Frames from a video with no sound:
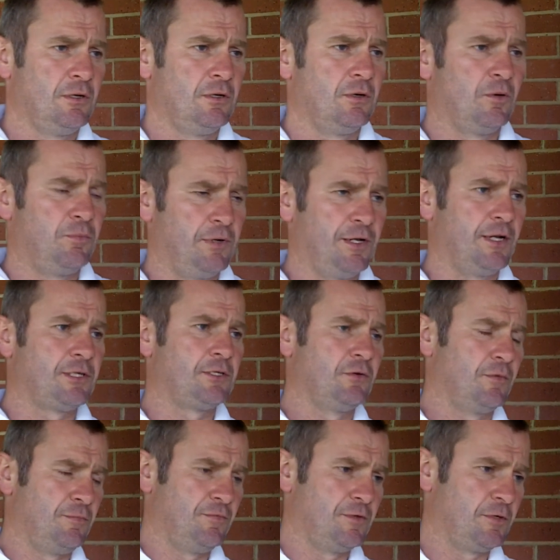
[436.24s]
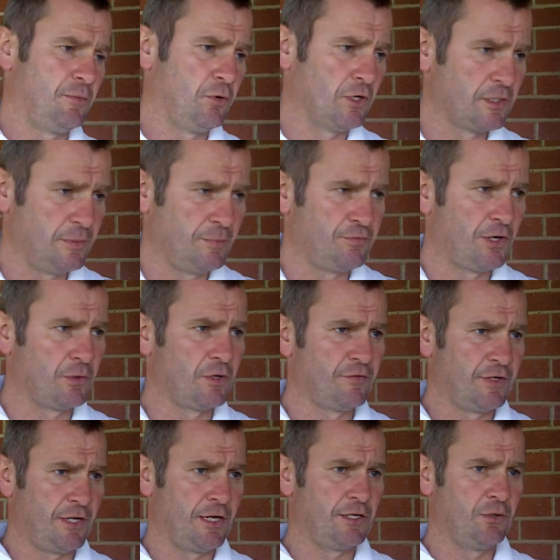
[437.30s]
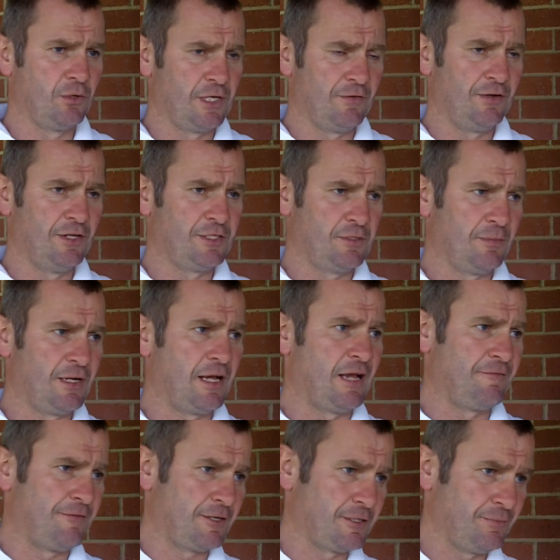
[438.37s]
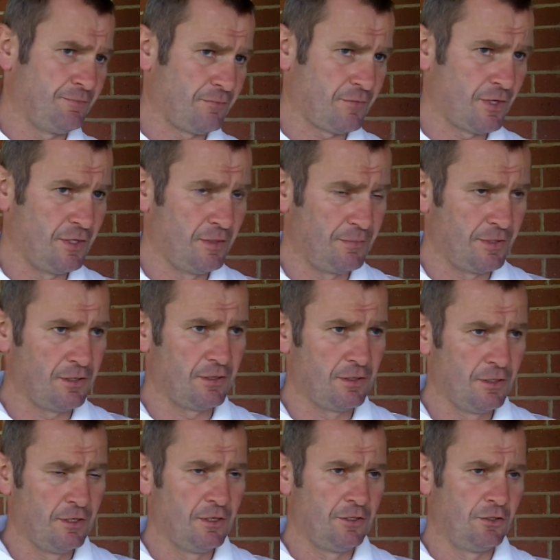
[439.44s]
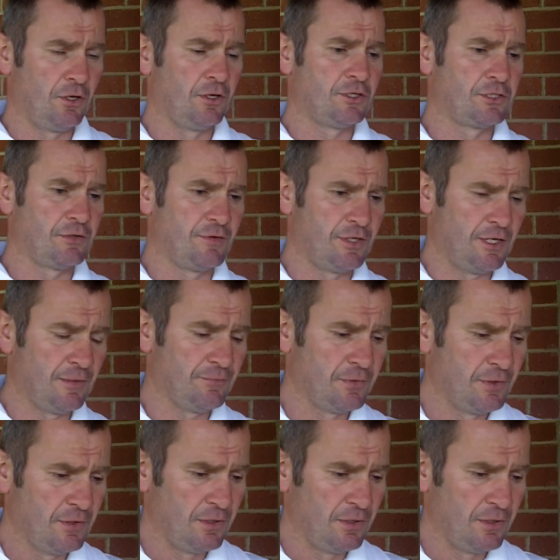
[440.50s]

or players who supporters will be proud of again, who will give at least a bit of effort and a bit of knowledge to the game,